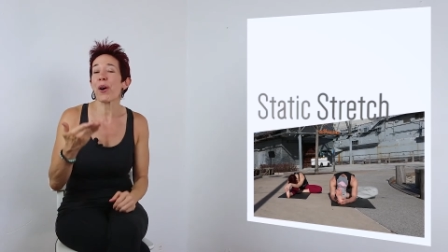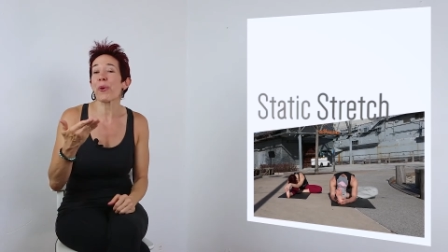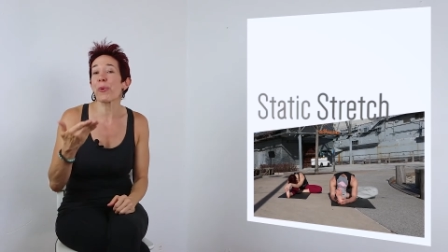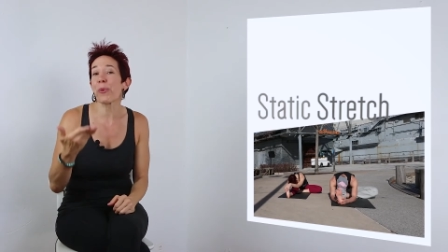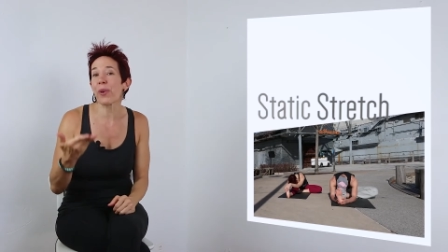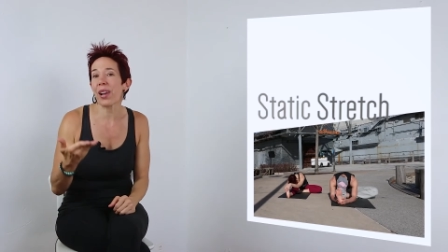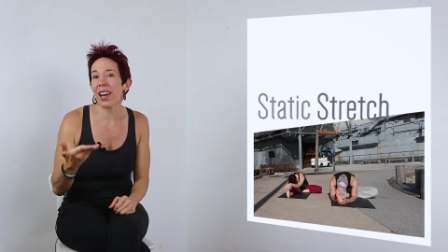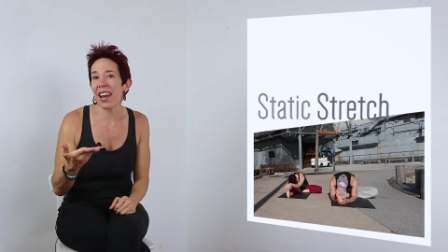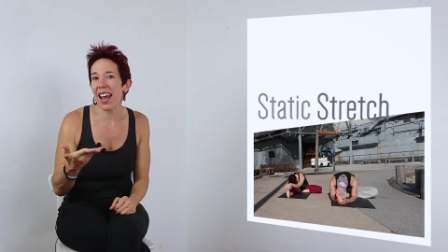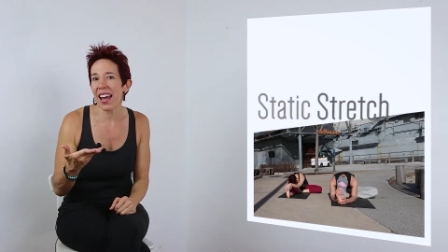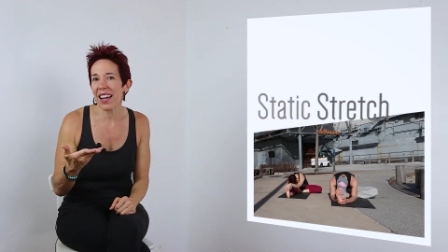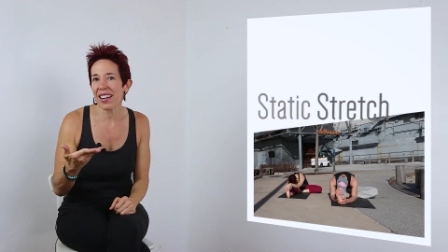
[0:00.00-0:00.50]
a
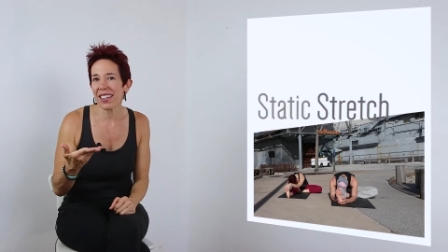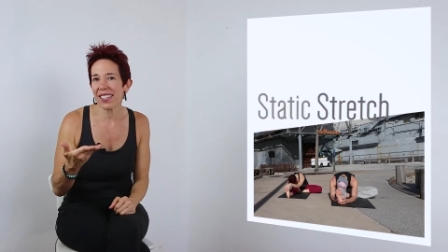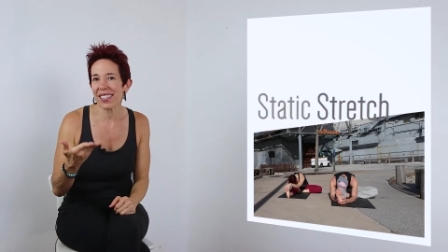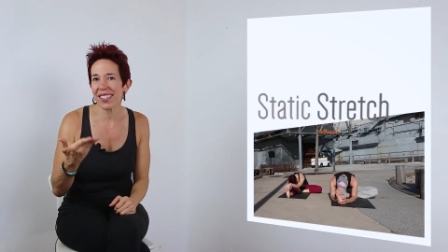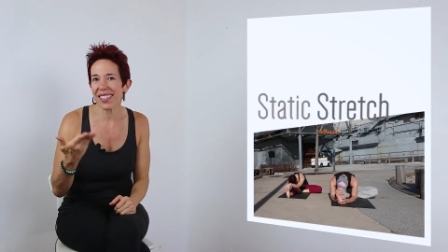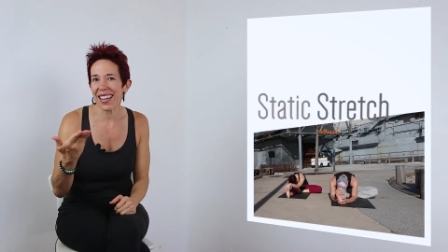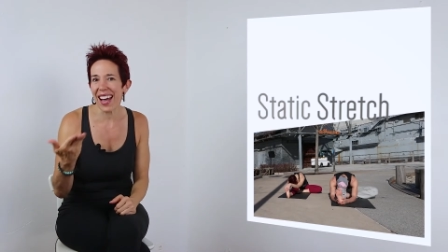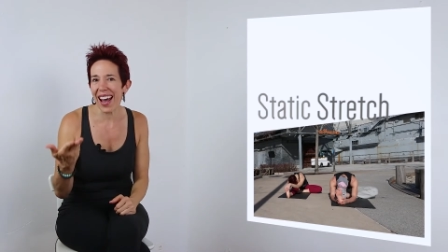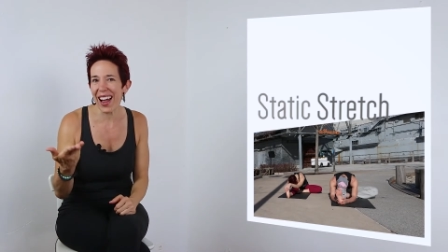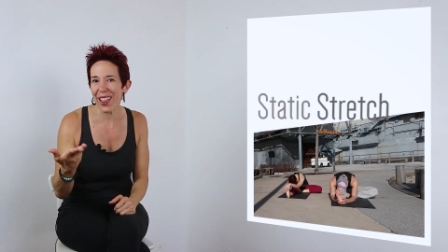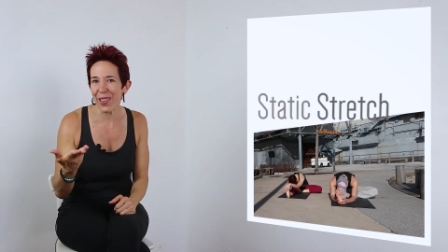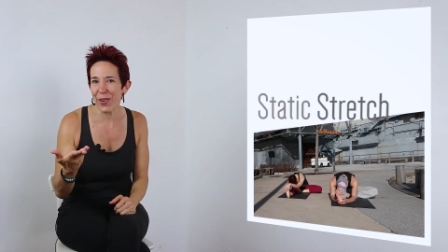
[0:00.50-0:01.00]

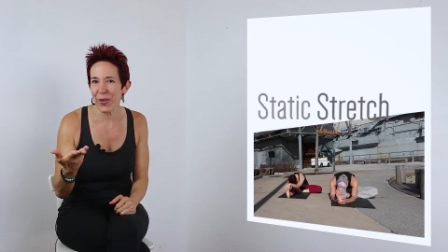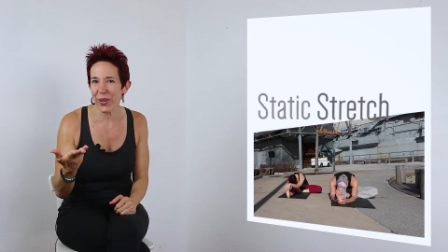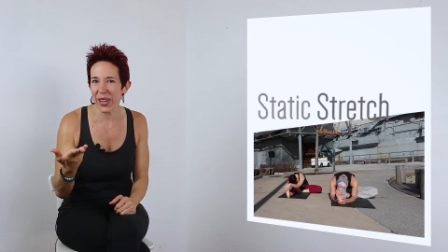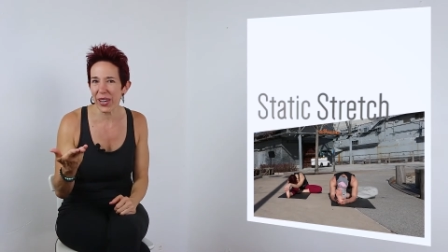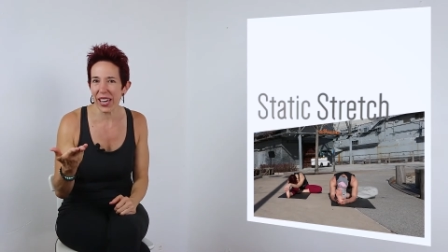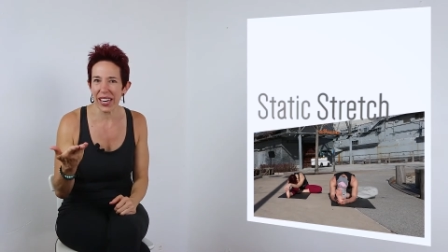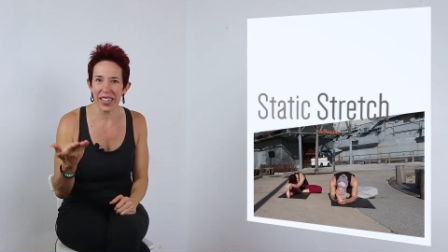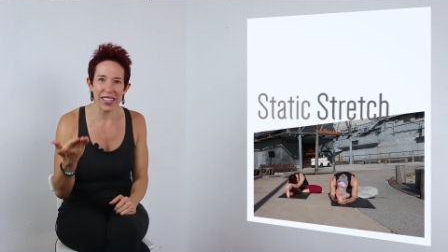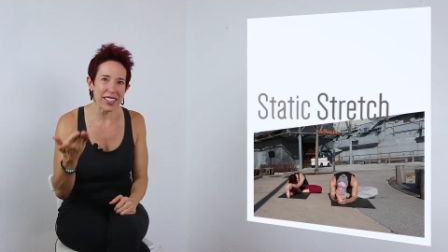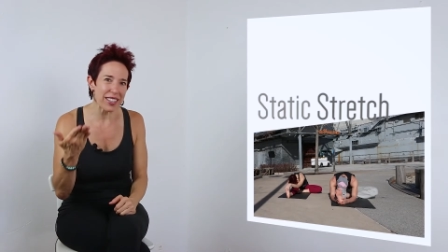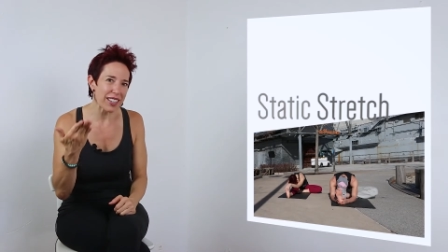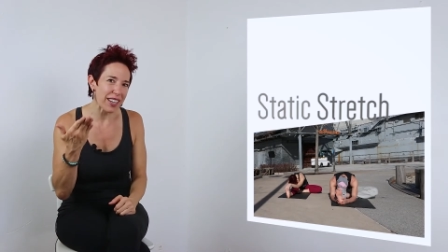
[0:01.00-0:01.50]
relaxed,
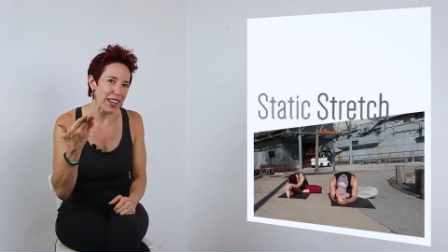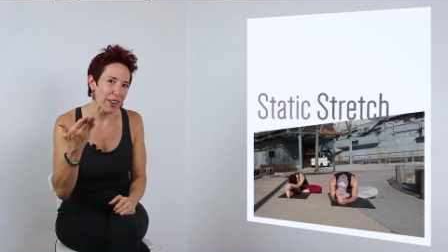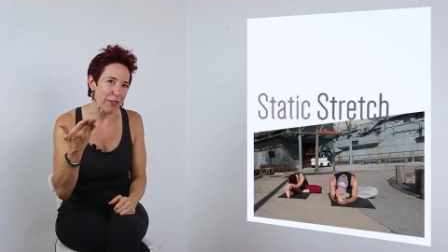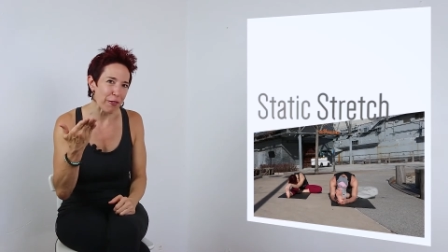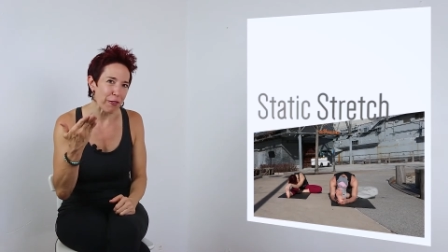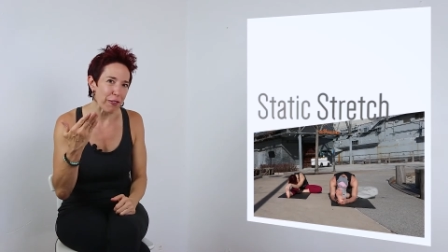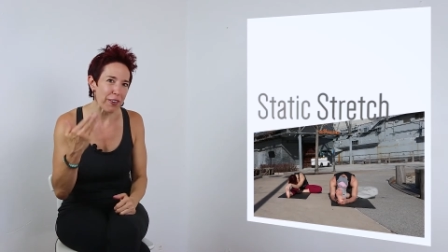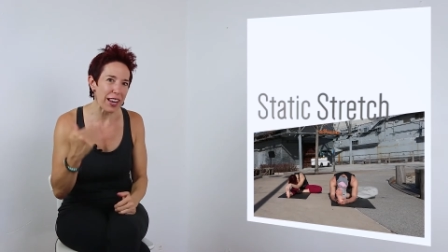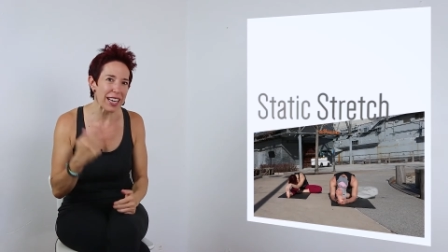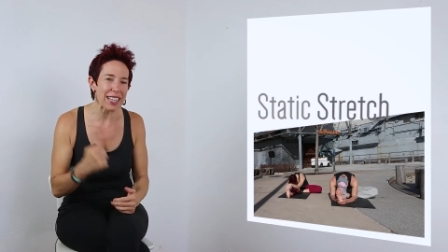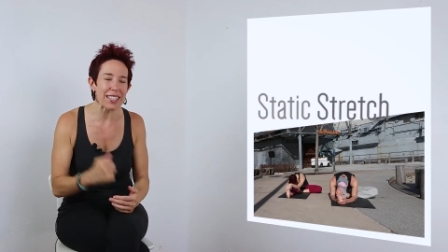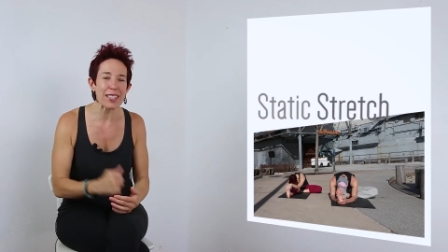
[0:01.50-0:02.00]
elongated and
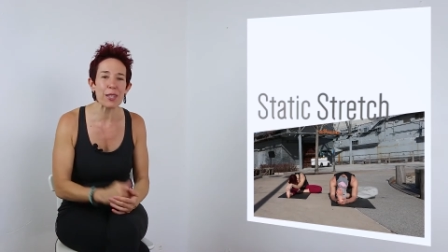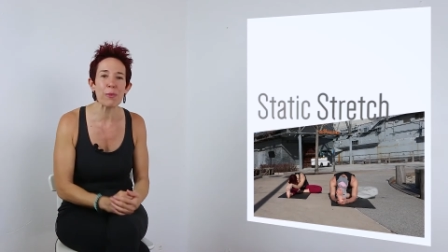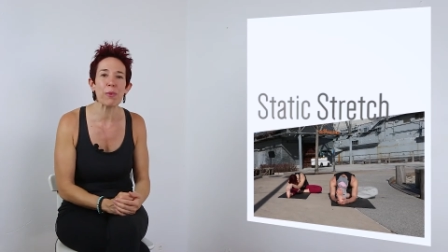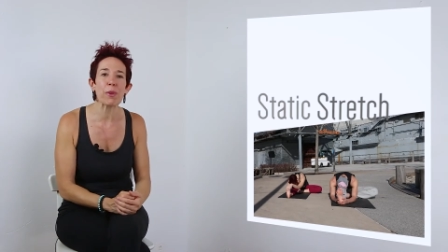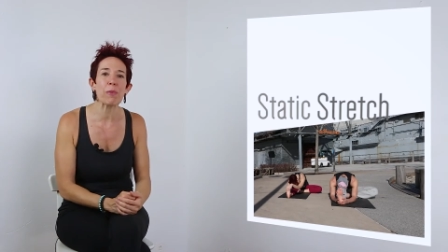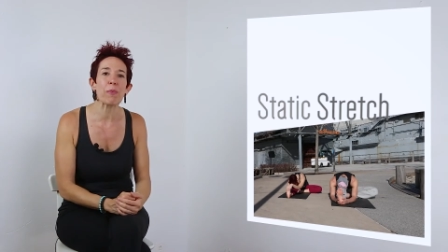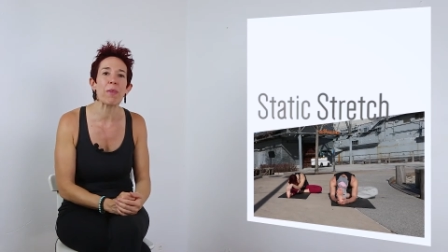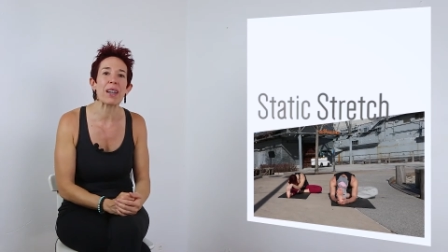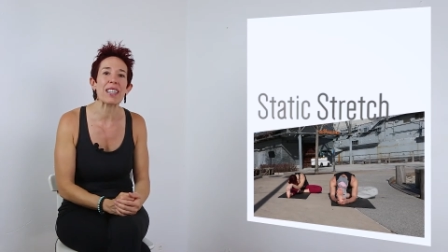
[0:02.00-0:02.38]
flexible